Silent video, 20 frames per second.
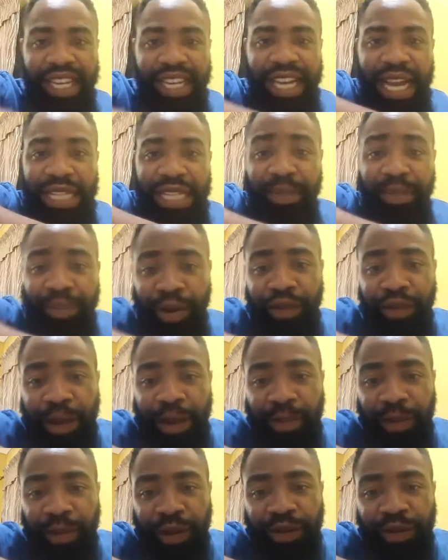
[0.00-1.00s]
that's
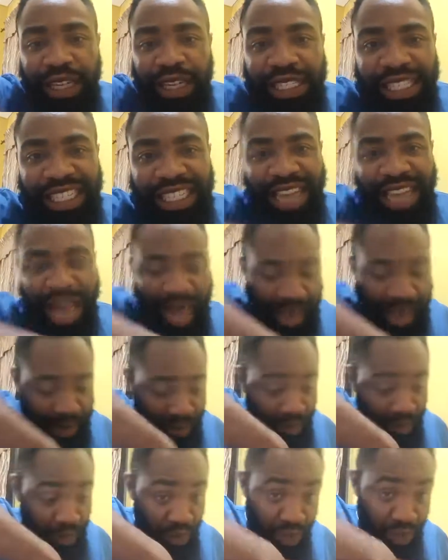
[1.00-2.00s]
the prophet team, I
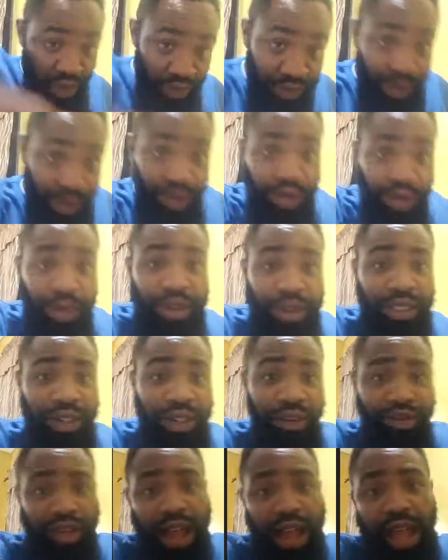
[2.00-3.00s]
moved to Mountain
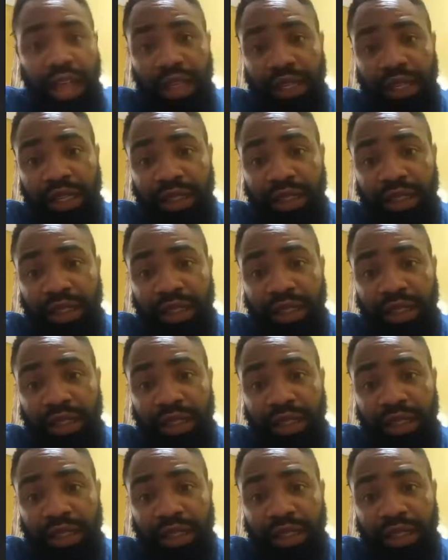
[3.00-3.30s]
of Fire.